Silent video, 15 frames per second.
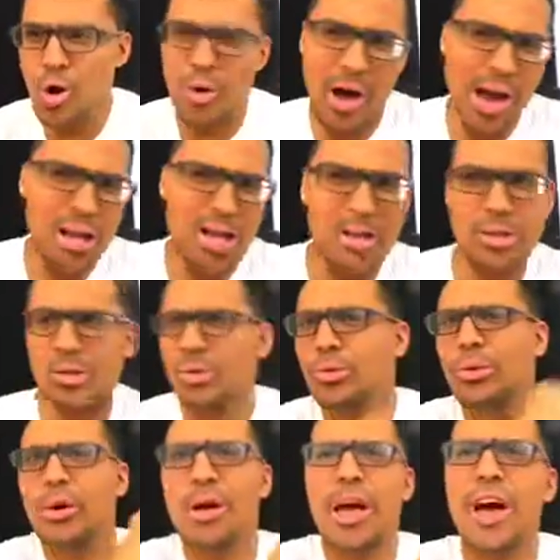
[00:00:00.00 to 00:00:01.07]
oh, I need
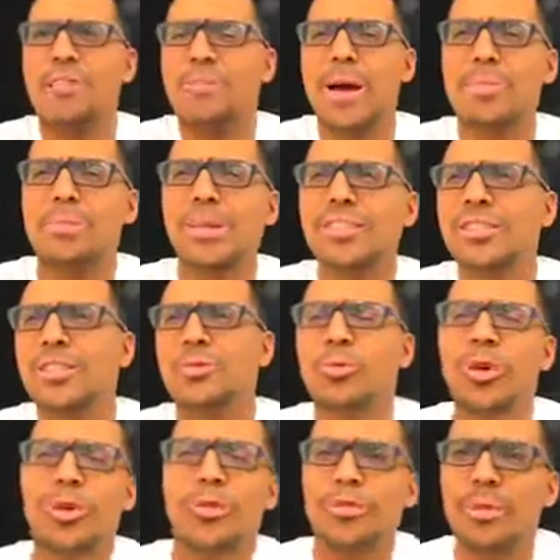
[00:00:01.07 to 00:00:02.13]
to have my business
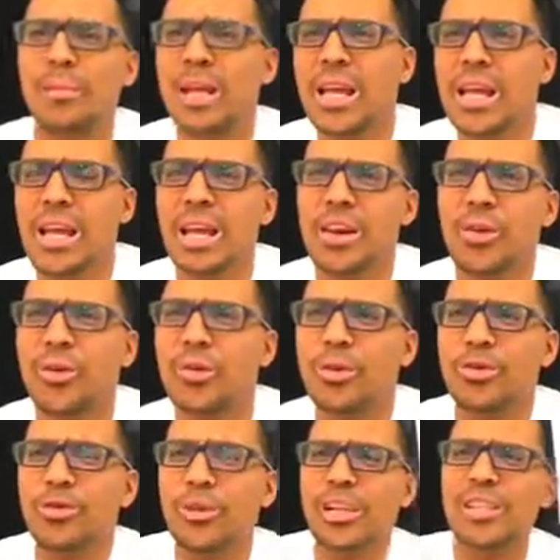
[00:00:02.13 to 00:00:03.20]
work for me in
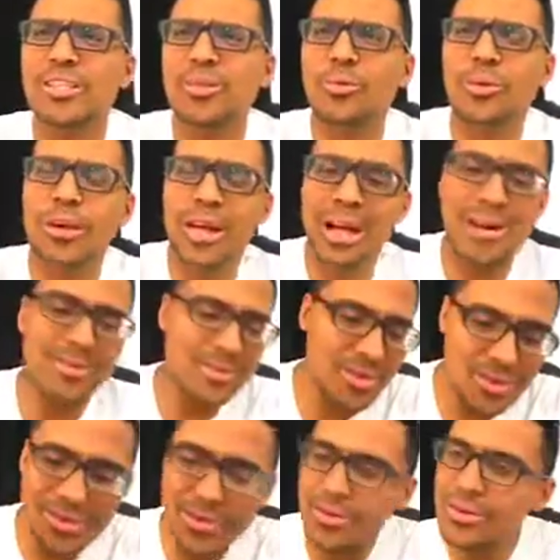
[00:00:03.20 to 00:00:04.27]
order for this to work out.
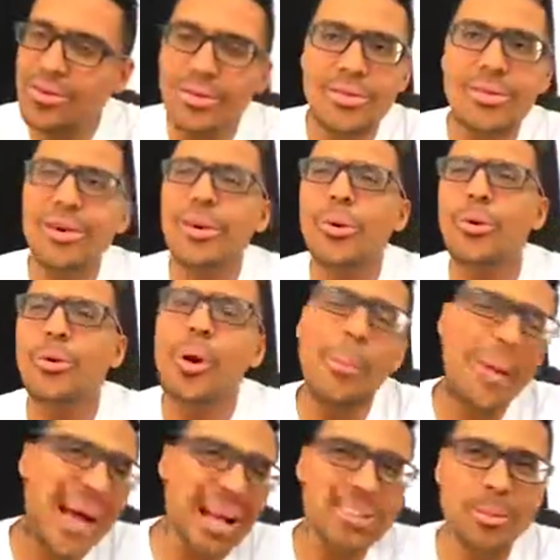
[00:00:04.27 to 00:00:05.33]
No. Go
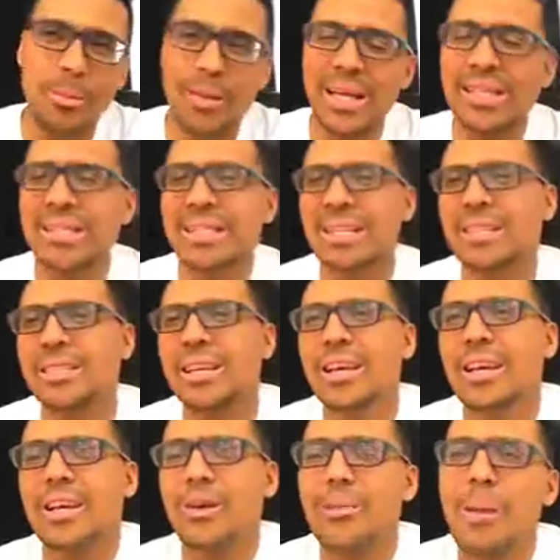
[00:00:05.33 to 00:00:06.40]
back to basics.
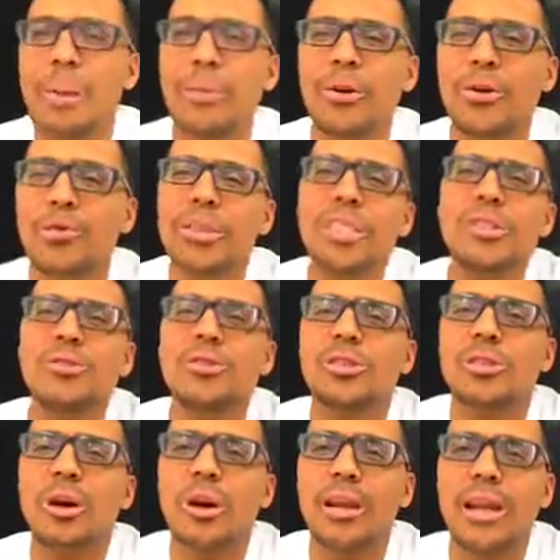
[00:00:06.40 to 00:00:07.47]
Remember, the reason you
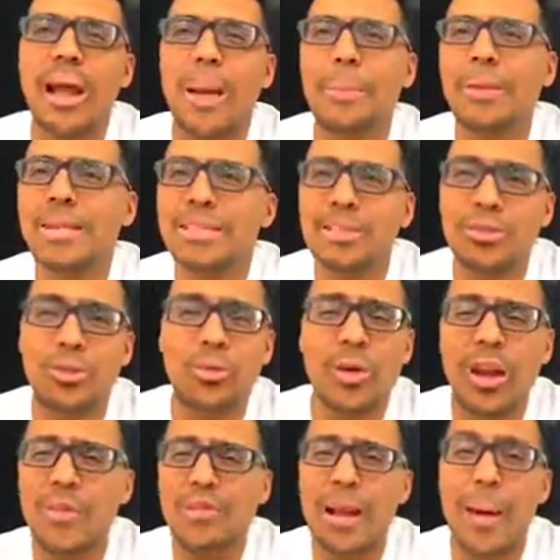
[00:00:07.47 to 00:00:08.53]
started that business or
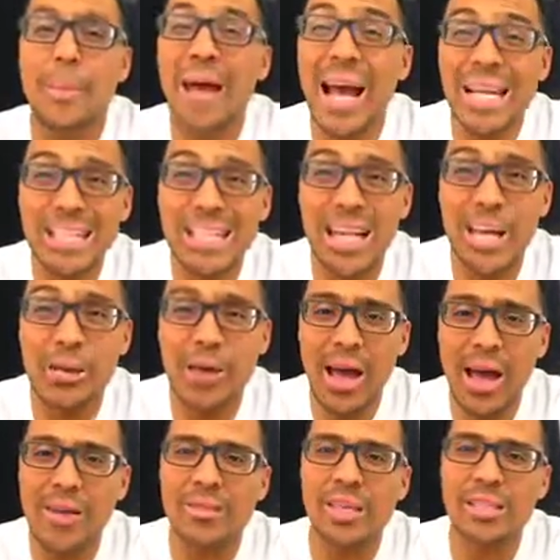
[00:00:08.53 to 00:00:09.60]
whatever that passion that you
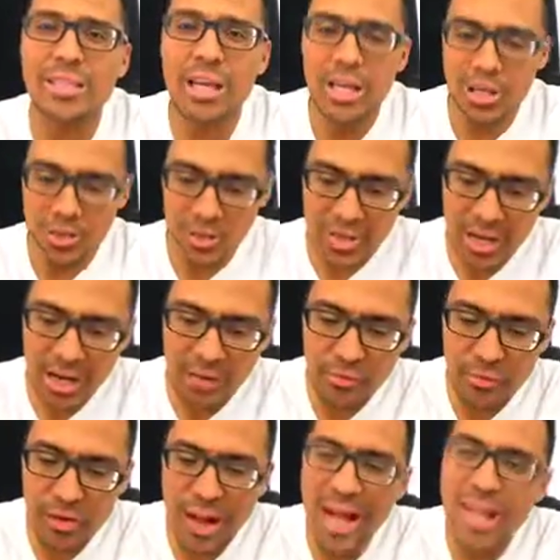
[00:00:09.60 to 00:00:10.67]
have is you did it for